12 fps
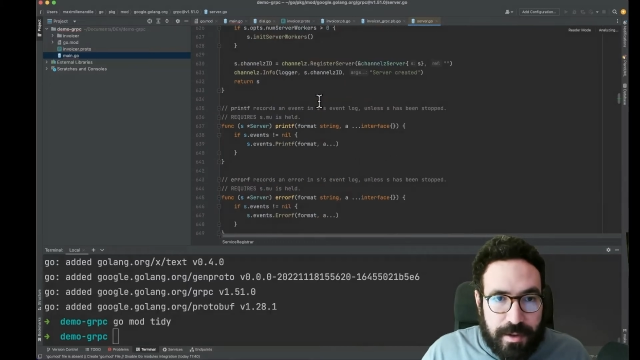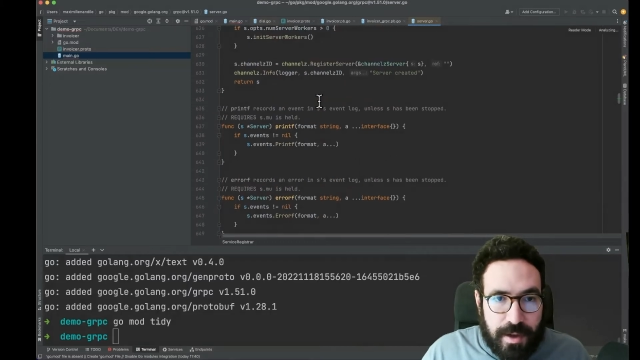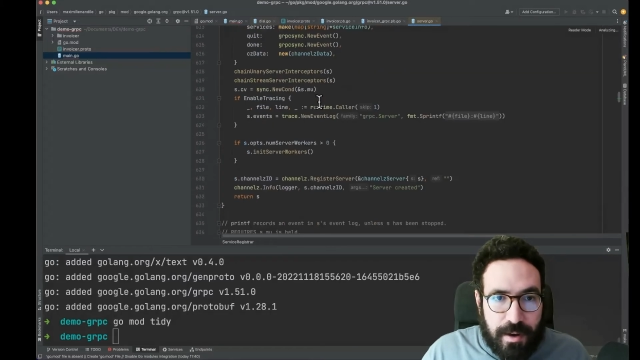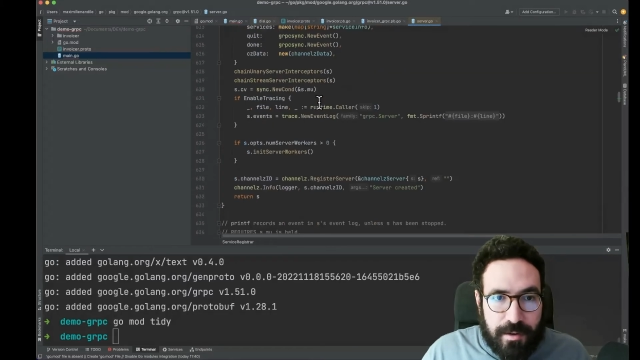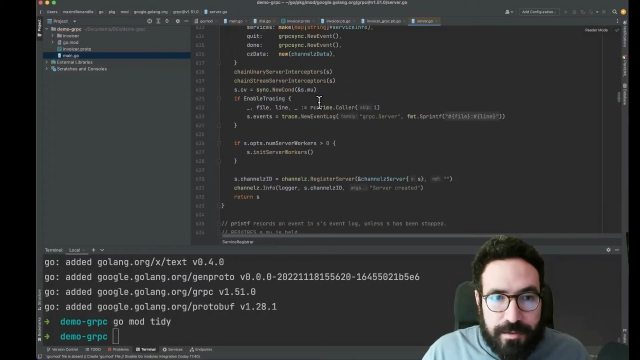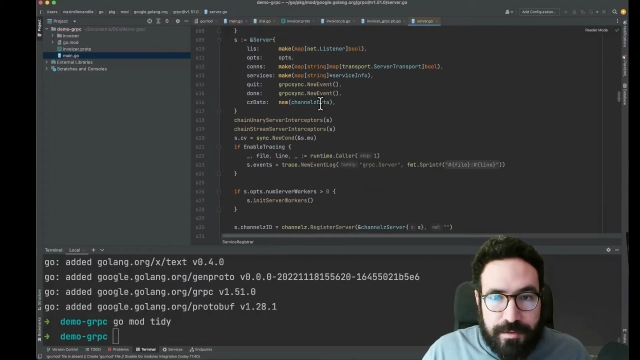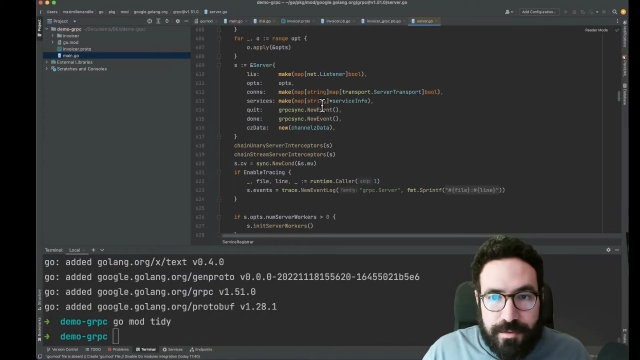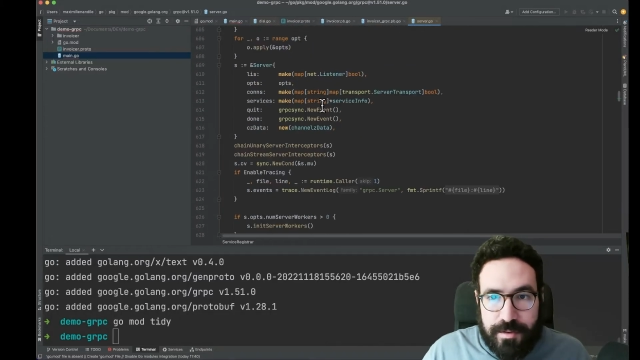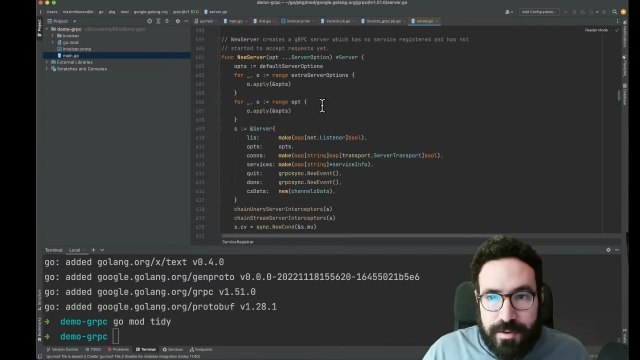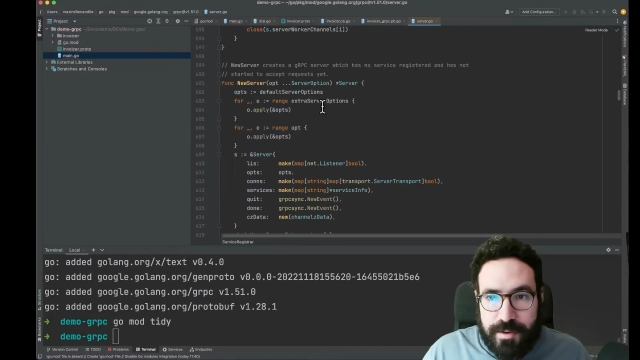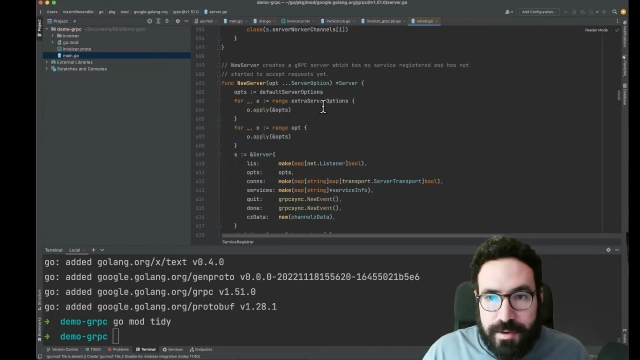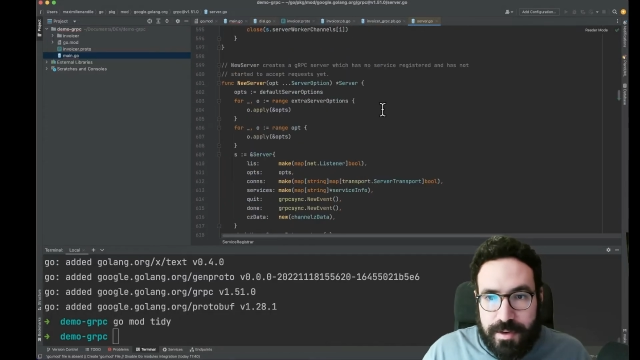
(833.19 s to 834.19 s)
of
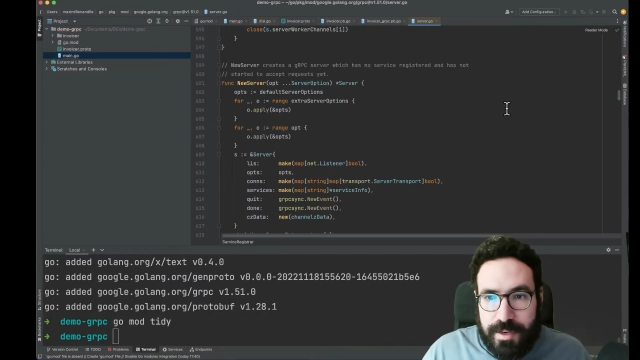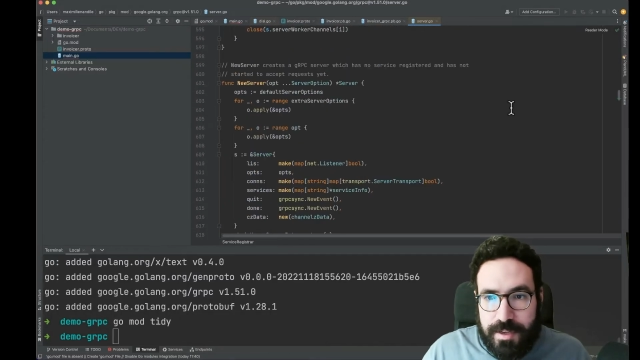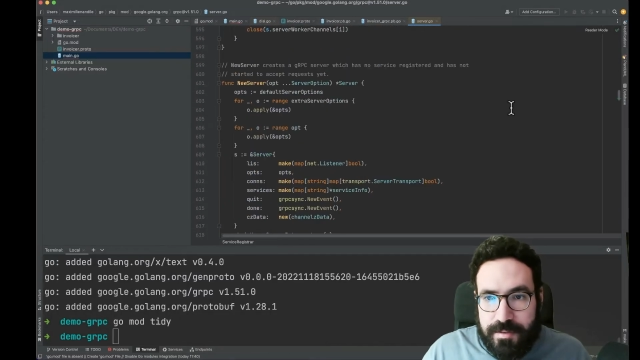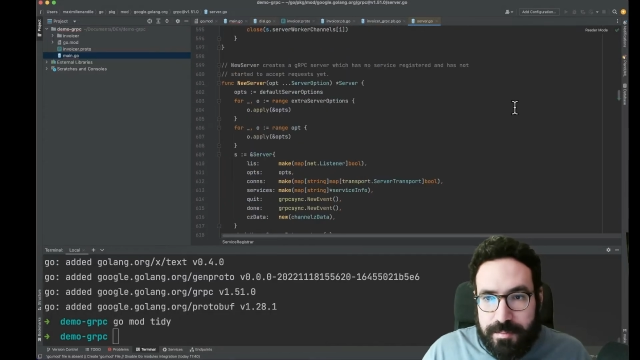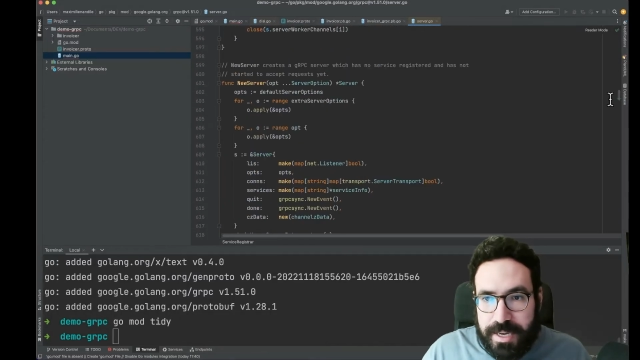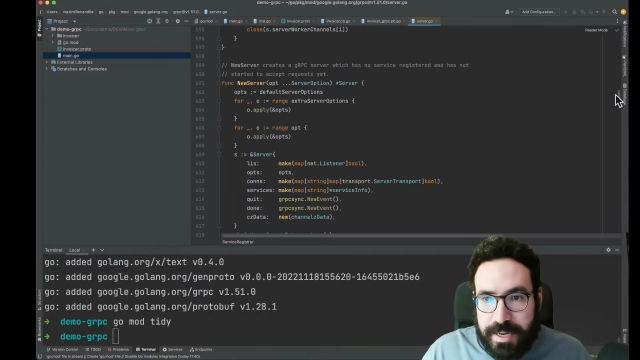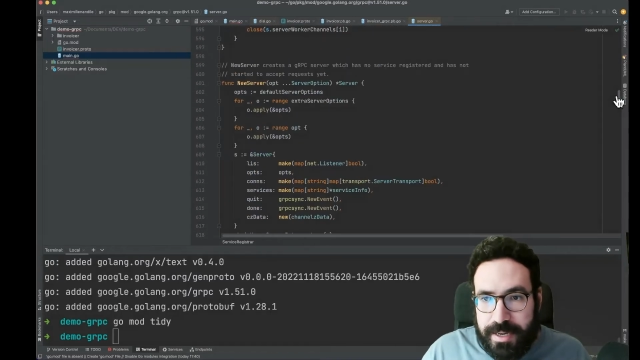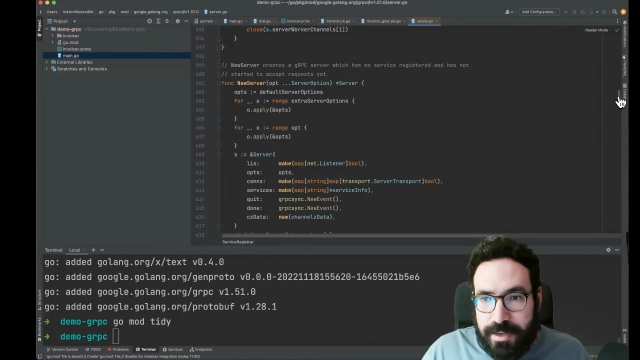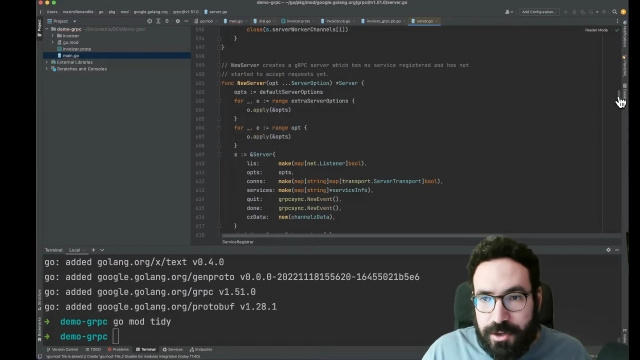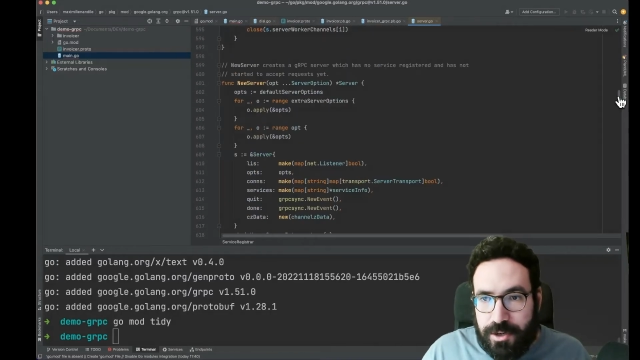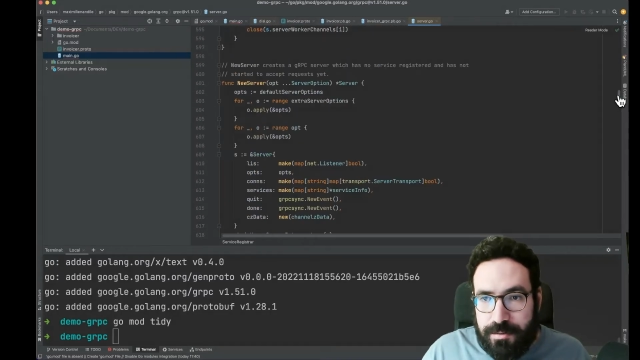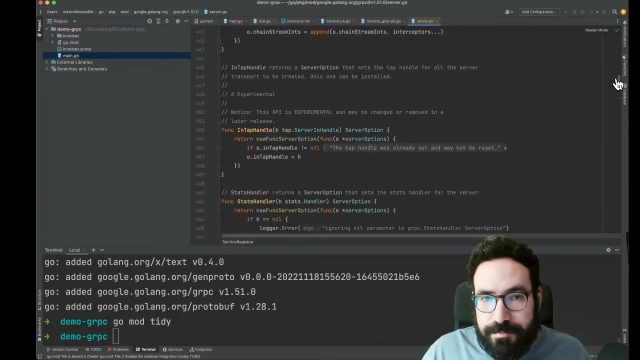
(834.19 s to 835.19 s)
this
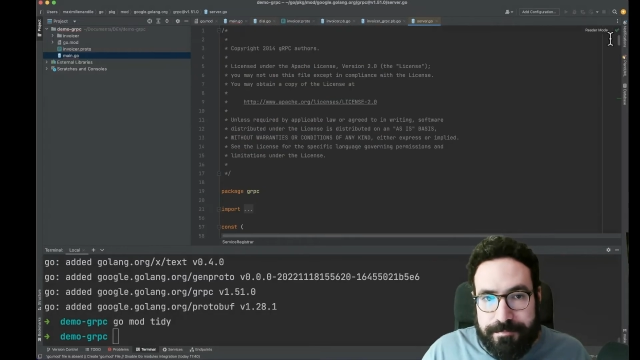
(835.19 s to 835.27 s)
package